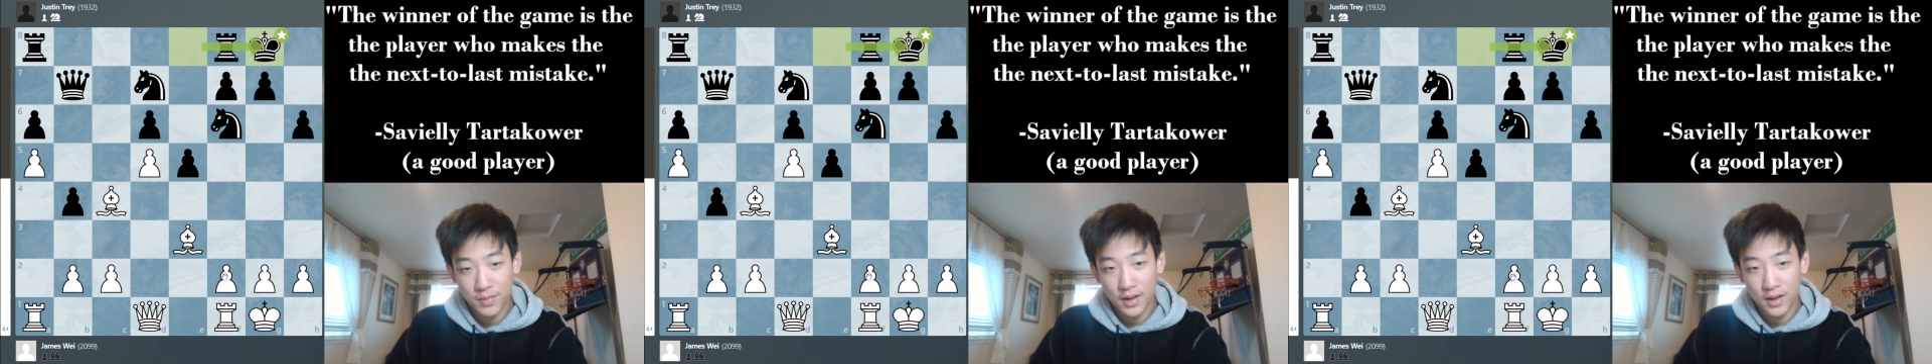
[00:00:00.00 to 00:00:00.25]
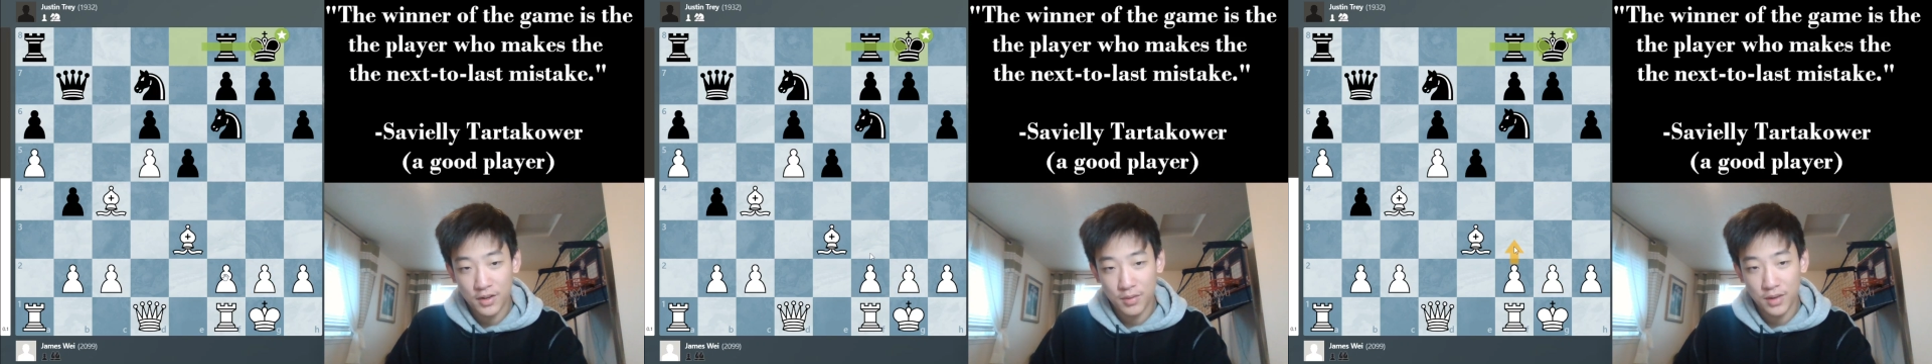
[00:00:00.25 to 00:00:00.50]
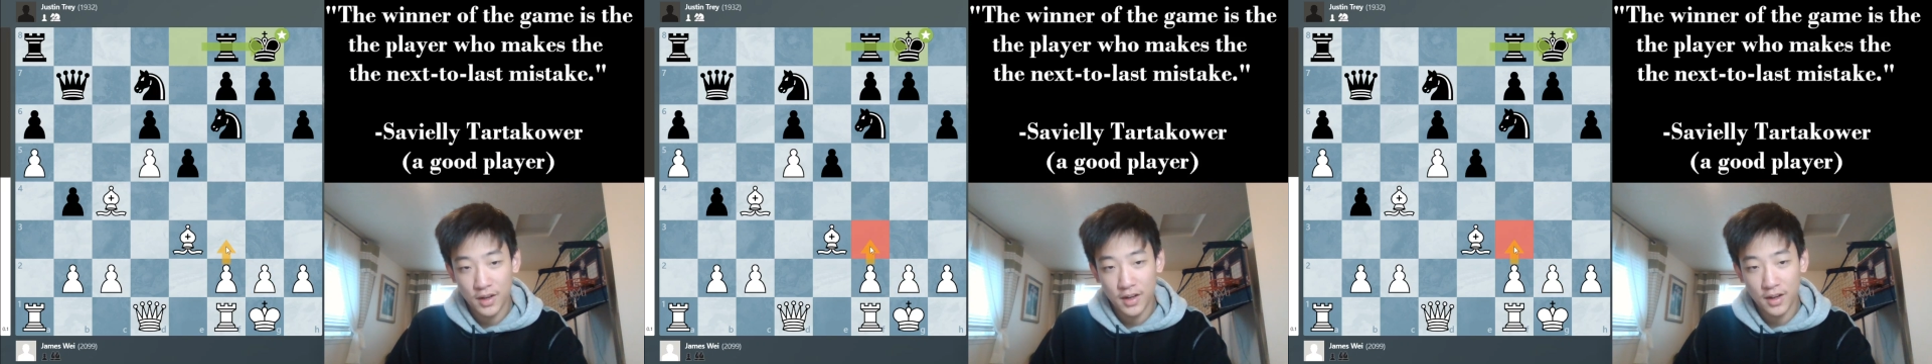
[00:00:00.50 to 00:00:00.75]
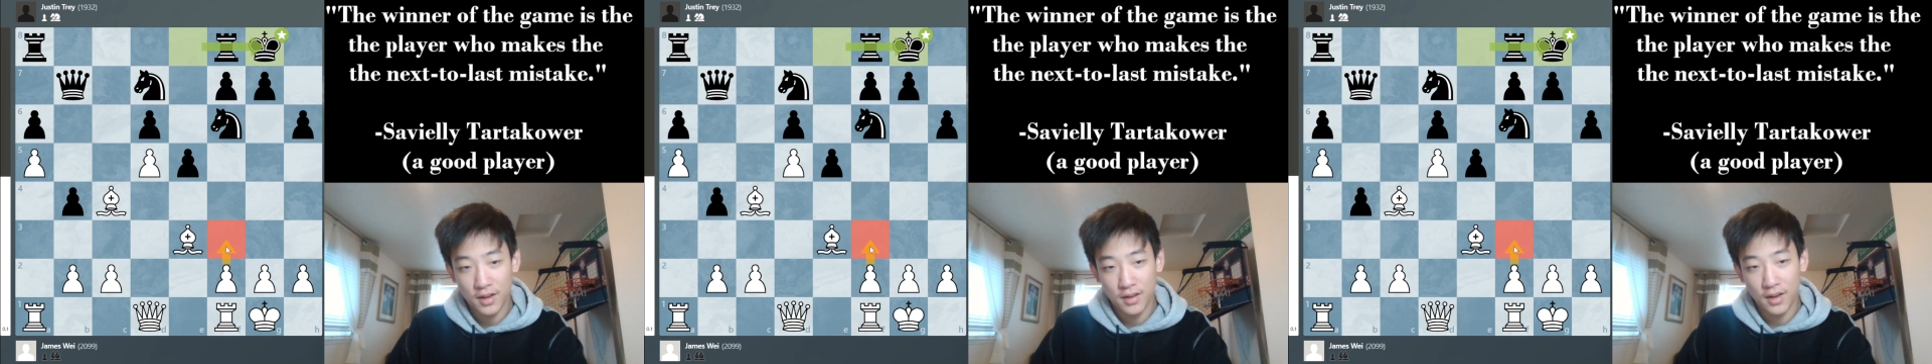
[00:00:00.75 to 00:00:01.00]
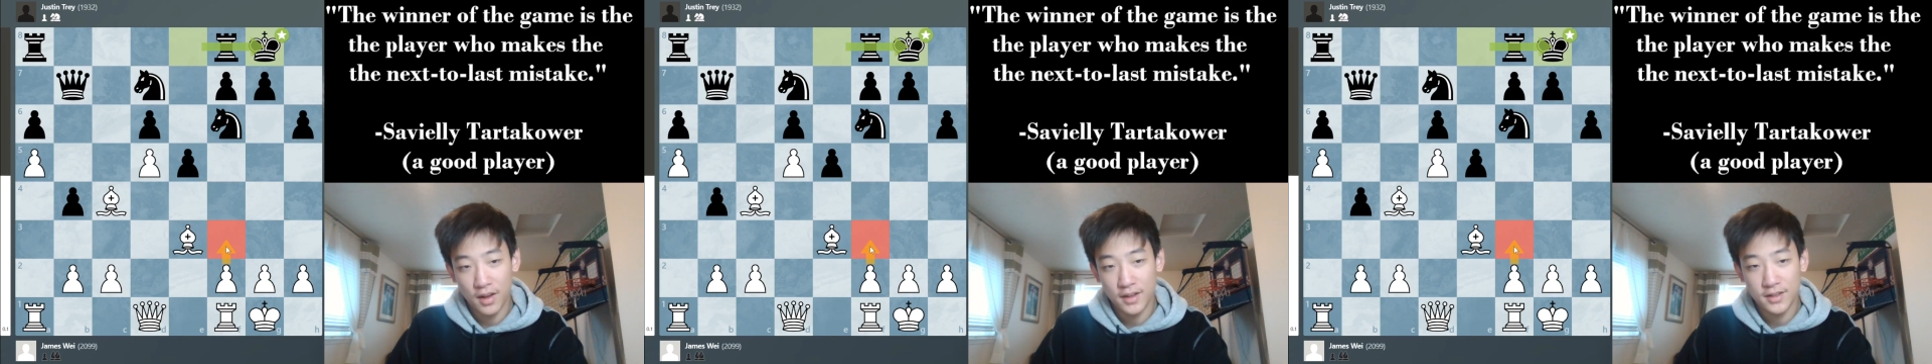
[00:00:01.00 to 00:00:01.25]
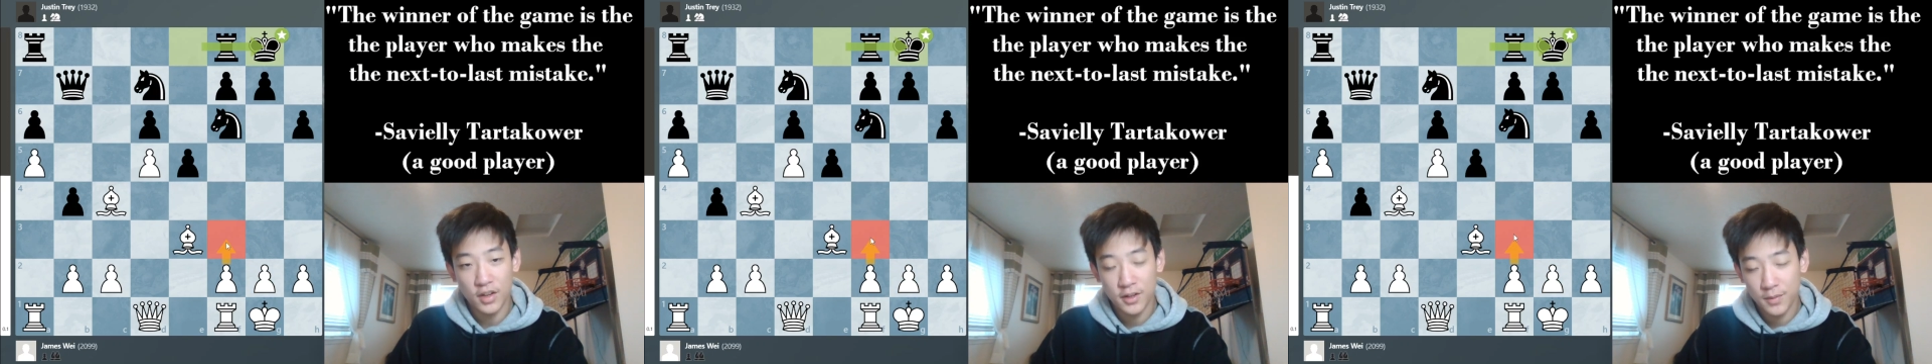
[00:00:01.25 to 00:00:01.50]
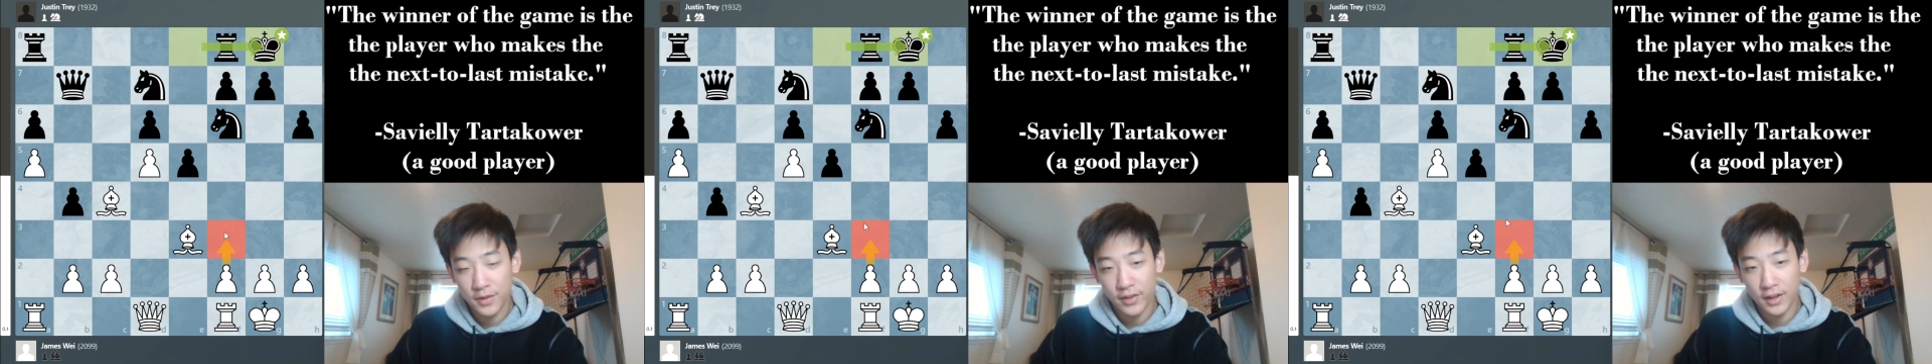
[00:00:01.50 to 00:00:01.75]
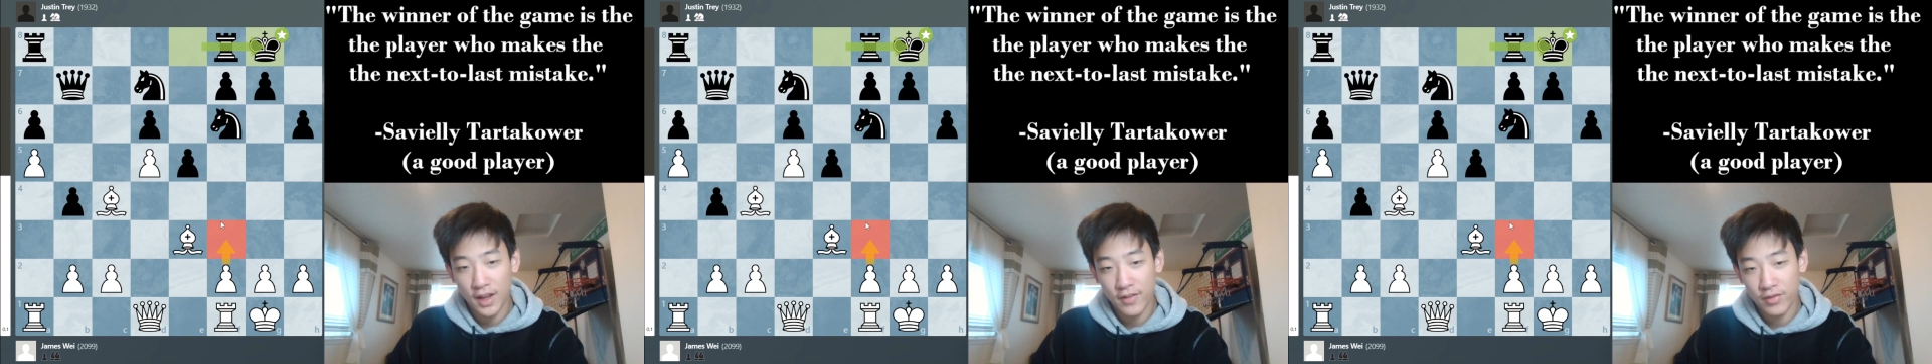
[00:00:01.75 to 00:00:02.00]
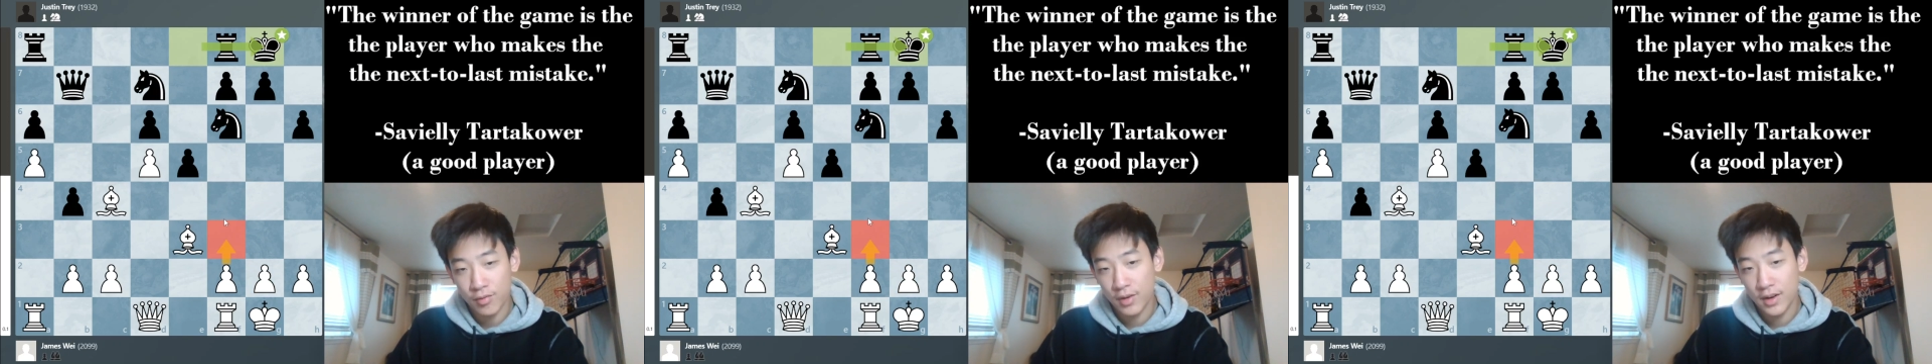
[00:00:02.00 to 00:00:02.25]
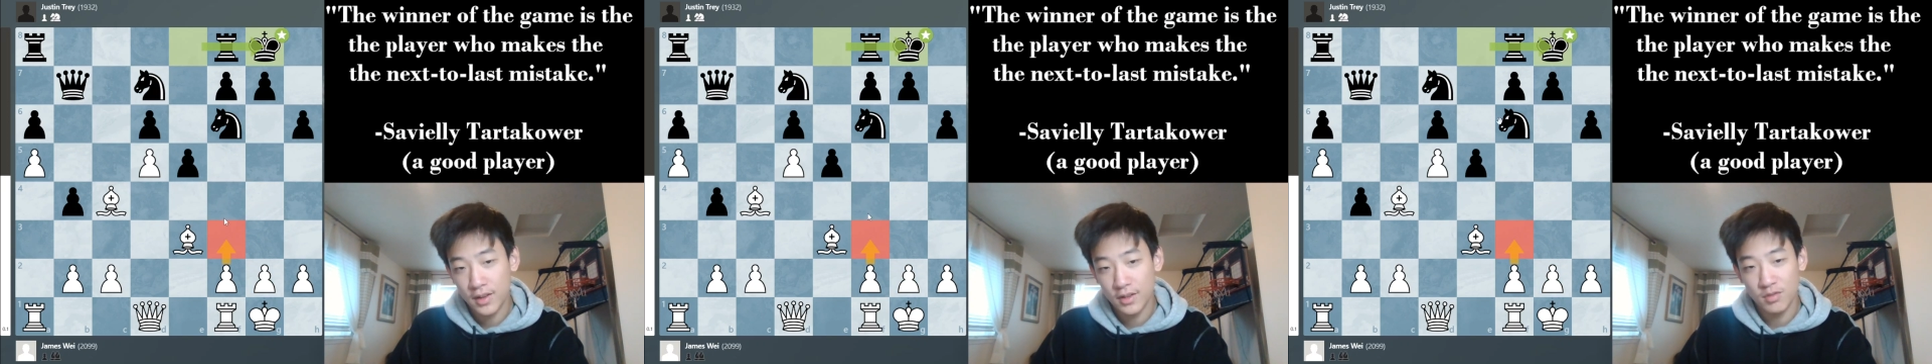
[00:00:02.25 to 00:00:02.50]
be to play a solid move like f3.